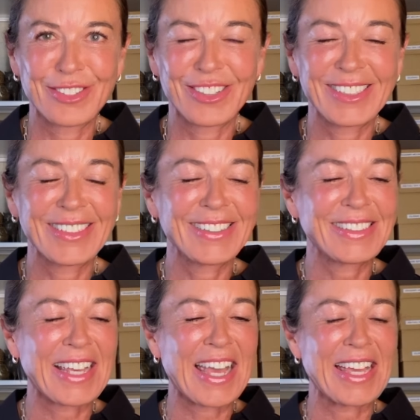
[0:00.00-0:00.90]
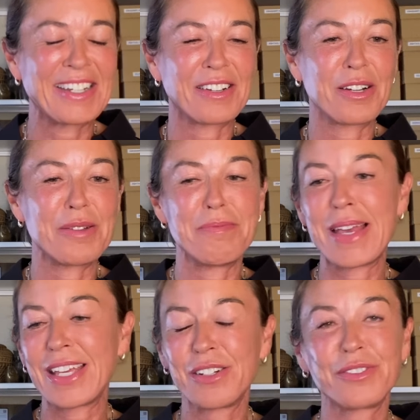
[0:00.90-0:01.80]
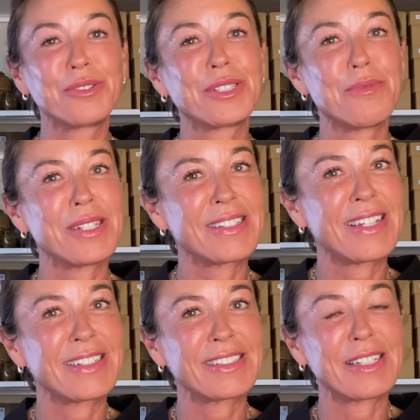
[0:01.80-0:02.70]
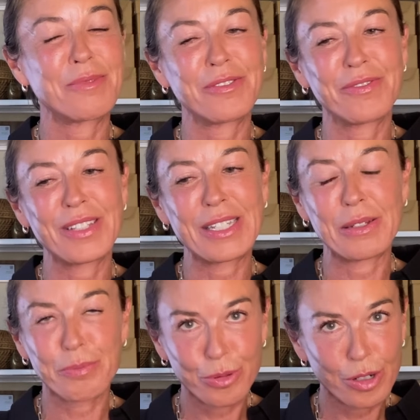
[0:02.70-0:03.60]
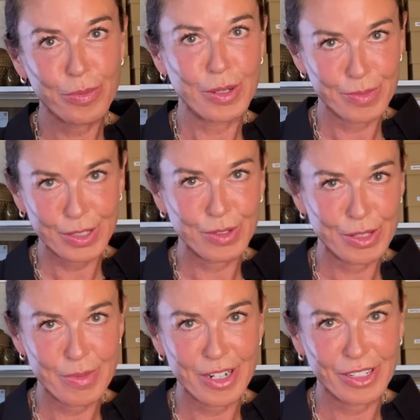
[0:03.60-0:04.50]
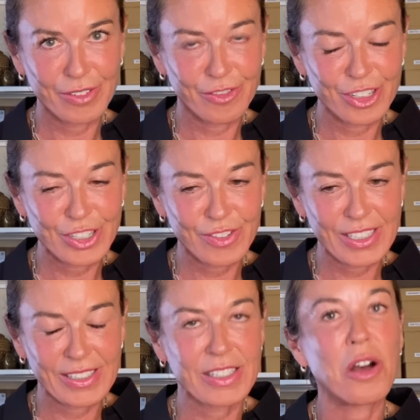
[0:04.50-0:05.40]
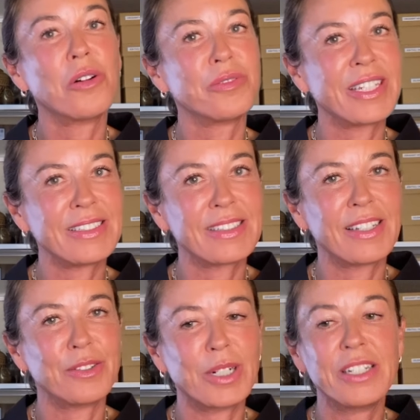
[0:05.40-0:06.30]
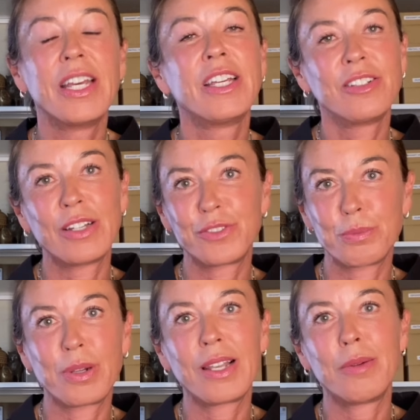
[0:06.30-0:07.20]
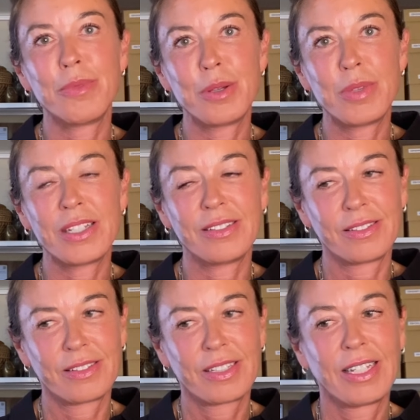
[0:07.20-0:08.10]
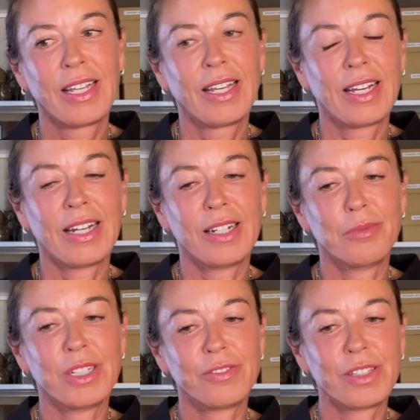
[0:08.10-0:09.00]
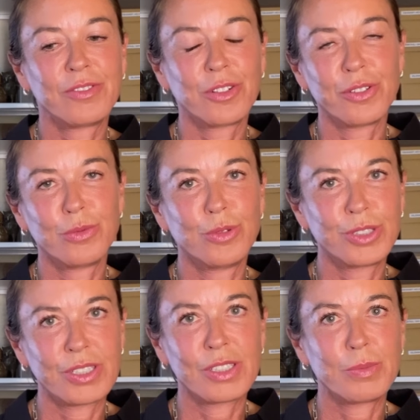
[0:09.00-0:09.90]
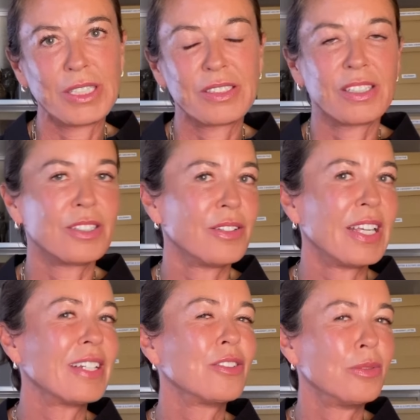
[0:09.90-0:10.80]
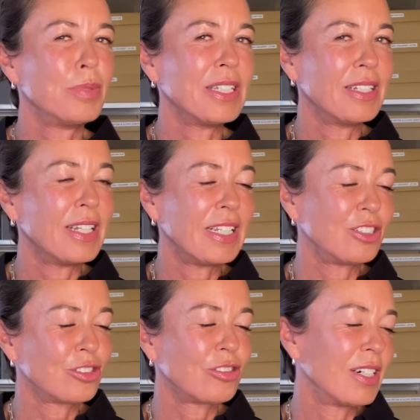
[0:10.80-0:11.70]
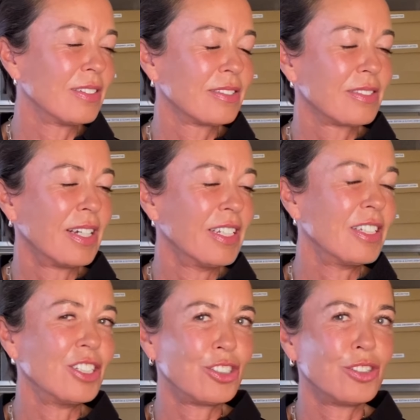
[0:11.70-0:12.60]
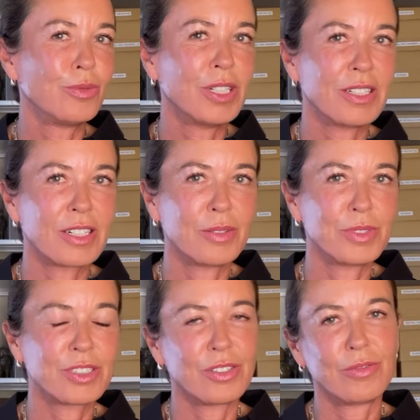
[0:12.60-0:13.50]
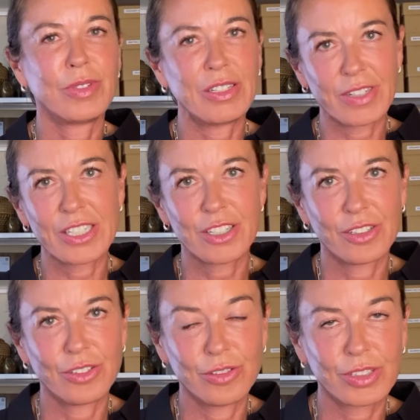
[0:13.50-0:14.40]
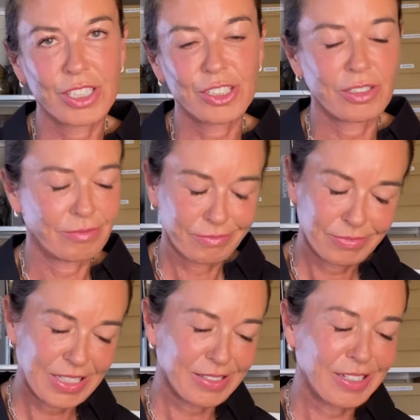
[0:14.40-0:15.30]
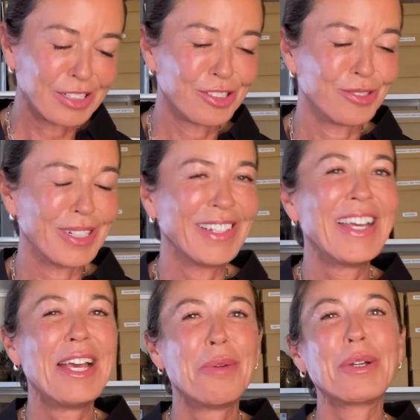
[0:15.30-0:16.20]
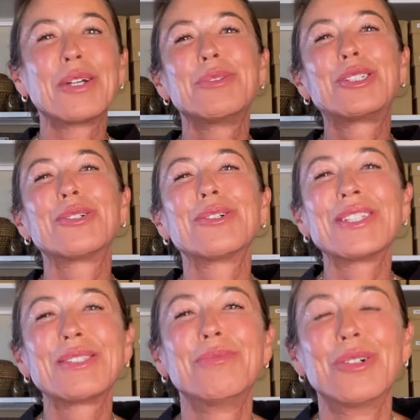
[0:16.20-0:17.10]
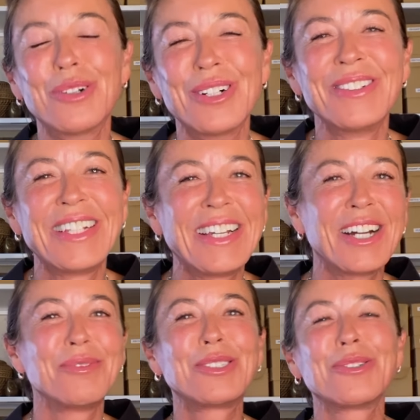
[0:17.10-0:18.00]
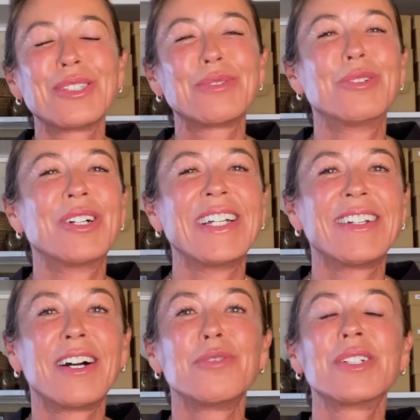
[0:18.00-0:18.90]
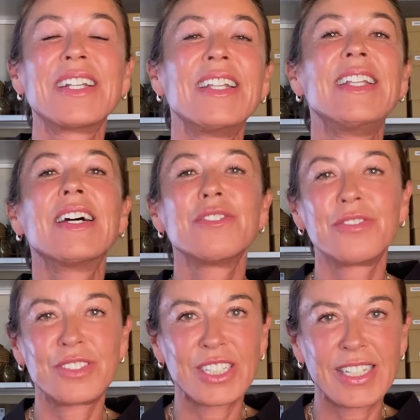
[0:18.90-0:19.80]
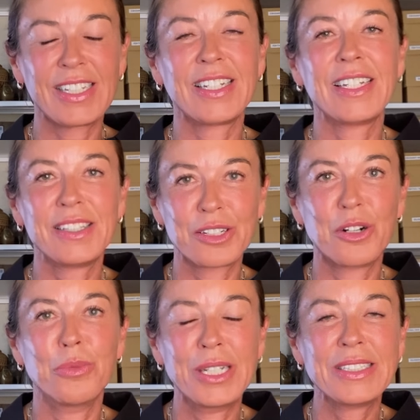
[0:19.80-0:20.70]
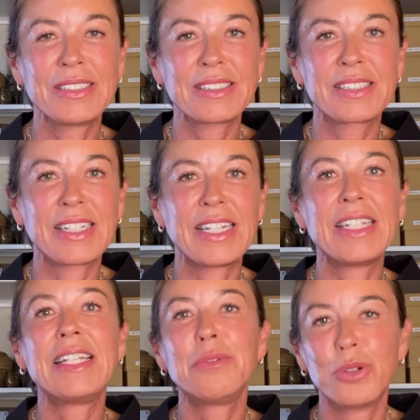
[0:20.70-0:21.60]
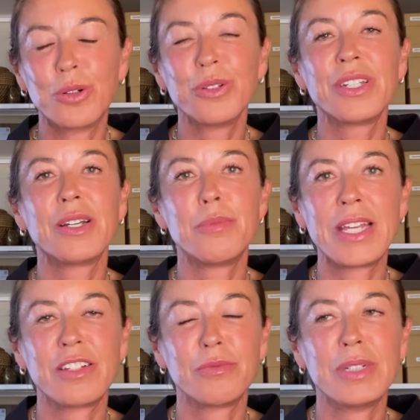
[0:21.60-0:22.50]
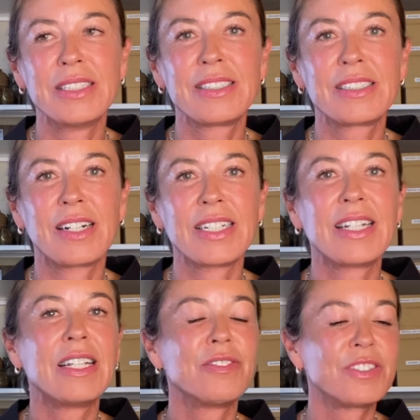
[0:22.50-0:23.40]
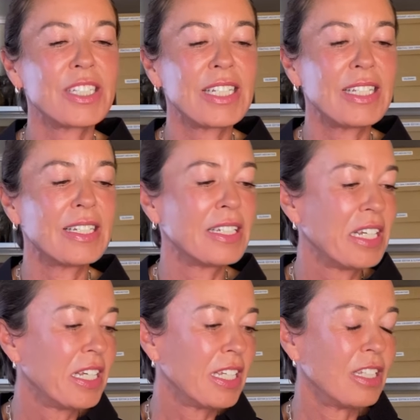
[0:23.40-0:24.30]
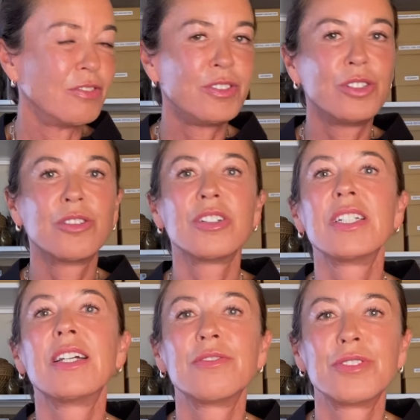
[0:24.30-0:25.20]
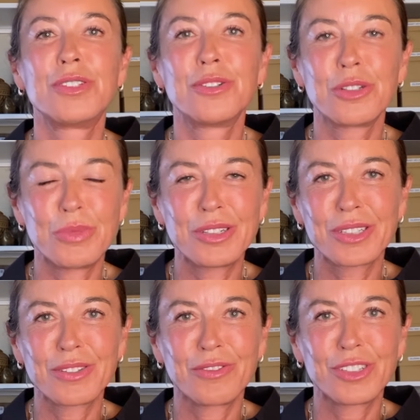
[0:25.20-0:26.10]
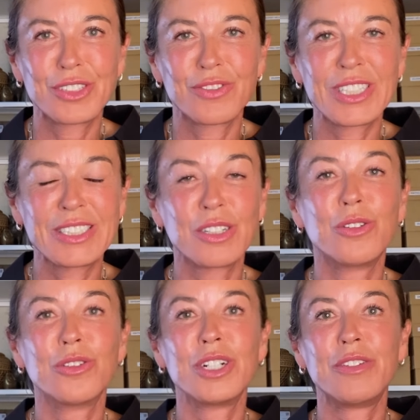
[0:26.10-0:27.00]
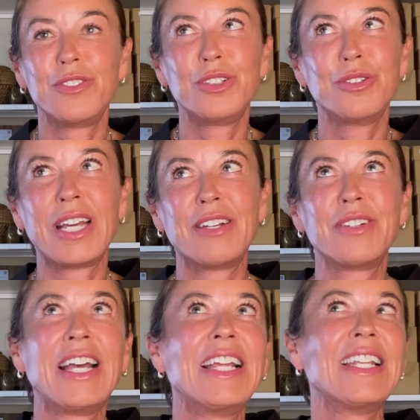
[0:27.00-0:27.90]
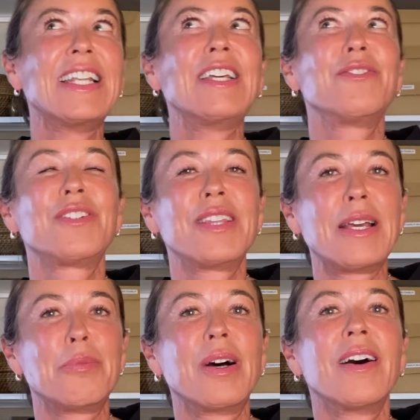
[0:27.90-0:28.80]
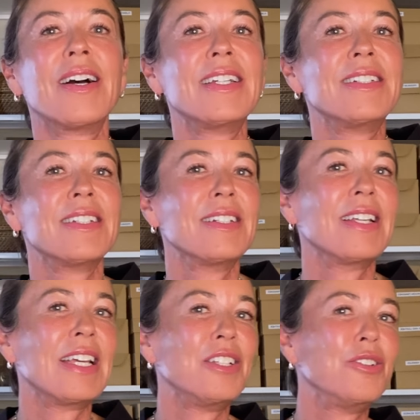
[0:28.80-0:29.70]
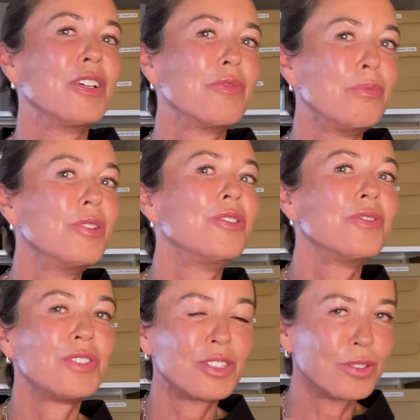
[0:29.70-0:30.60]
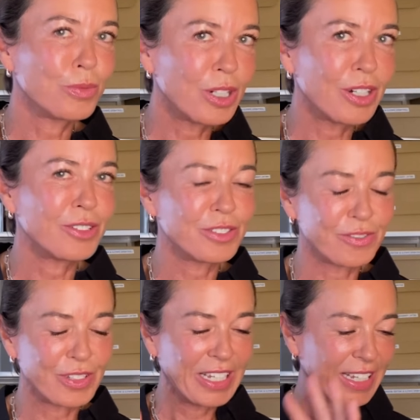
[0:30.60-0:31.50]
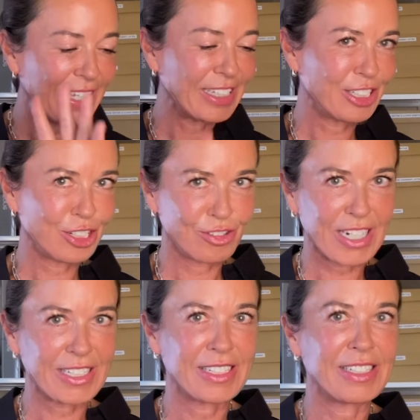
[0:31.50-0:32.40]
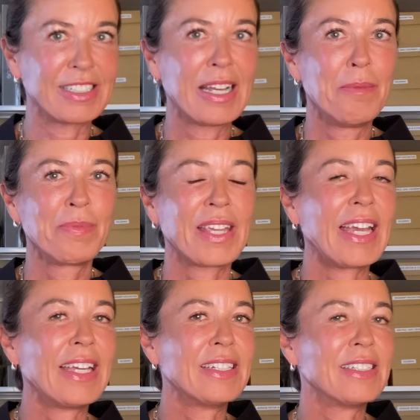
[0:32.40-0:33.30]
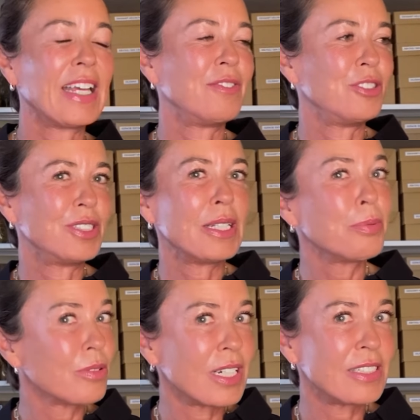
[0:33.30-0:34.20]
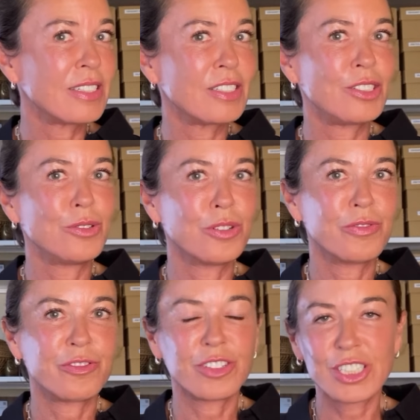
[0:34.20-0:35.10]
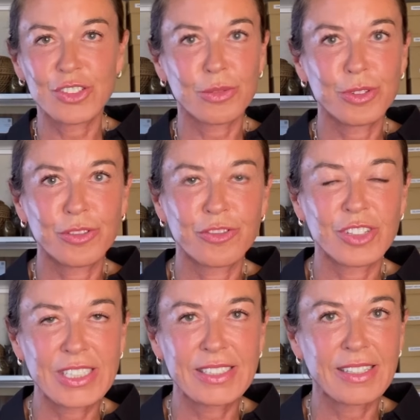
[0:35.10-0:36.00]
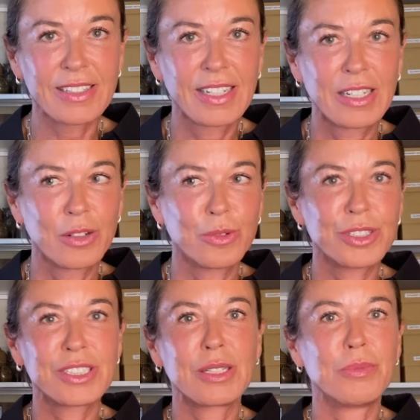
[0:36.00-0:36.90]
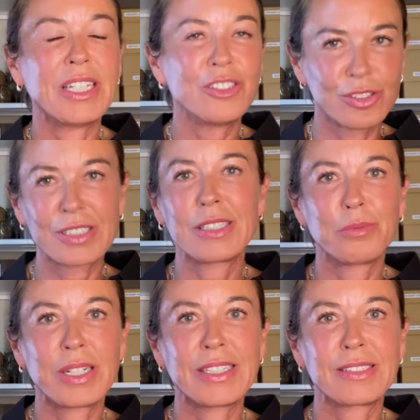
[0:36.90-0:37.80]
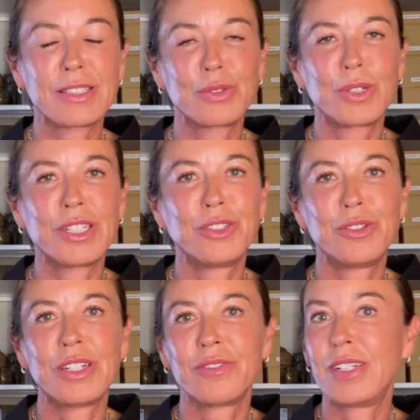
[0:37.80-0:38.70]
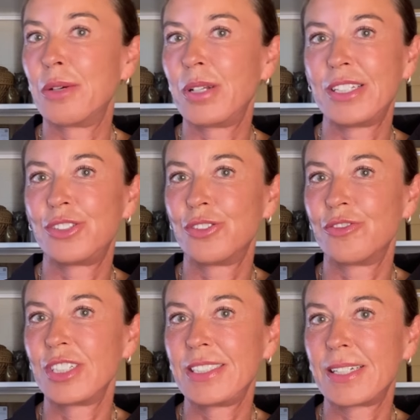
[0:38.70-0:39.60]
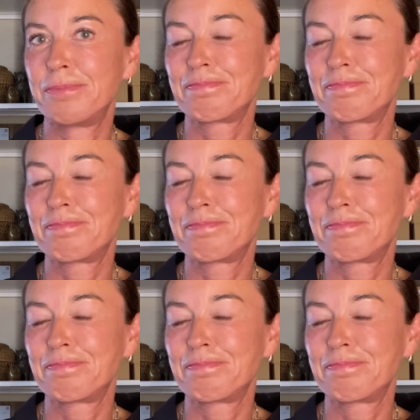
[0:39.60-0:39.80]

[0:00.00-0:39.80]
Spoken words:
freezers, and I may have also missed out some of the problems with American fridge freezers. Oh, here's another one. You have to plumb them in if they've got the water dispenser, so that could be an extra kind of issue when it comes to renovating your kitchen. There's an extra one, but I'm sure there's more. I'm sure there's more, and I would love to hear in the comments any more that I may have missed. I'd love to hear if you're in love with your American fridge freezer, or if you have left that behind and you have moved to the world of integrated, and have you separated your fridge from your freezer? What are some interesting places where you have now placed your freezer?